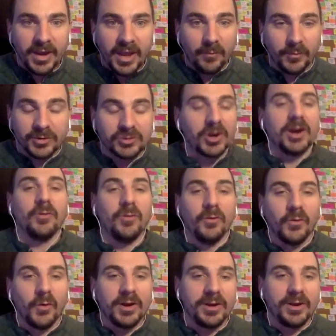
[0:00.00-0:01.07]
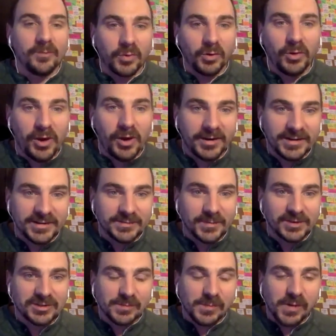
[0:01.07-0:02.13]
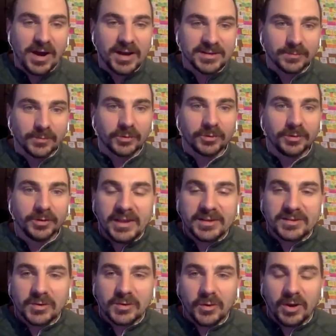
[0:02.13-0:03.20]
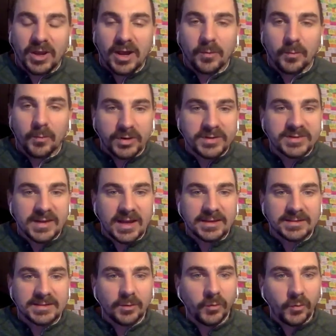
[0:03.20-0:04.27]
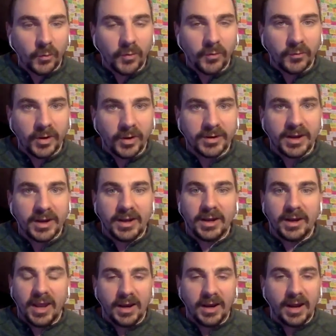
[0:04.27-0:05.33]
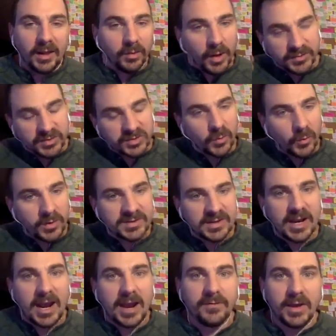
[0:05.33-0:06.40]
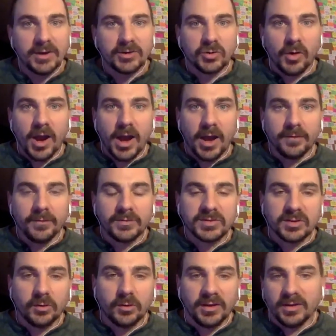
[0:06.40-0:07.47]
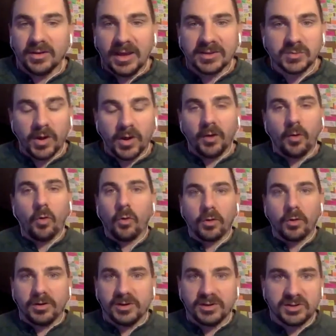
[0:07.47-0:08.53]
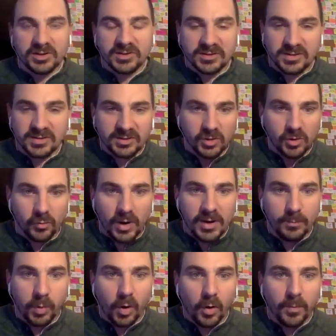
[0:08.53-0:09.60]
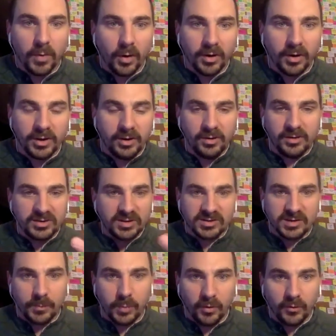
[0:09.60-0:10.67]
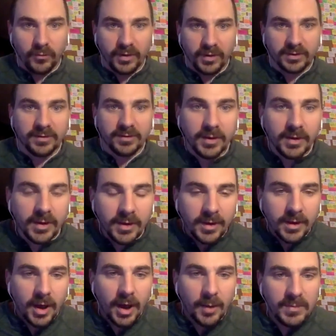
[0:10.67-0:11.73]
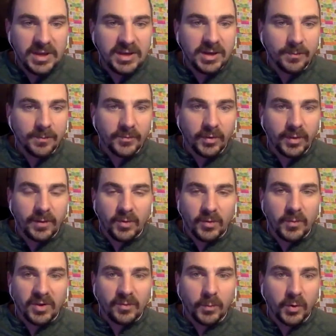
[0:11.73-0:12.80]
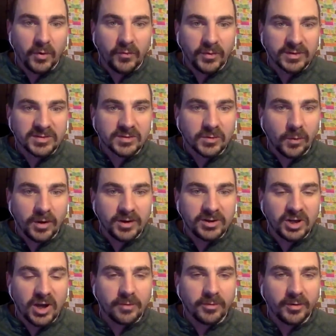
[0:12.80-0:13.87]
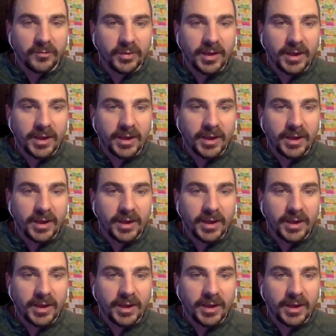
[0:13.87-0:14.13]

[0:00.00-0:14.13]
and we're trying to avoid it and prolong it as much as possible. And so it kind of brings that to the forefront. And I love stories that have that drive. So that's why horror is just such a great ballpark. You know, it's just the perfect medium for that, the big perfect story genre for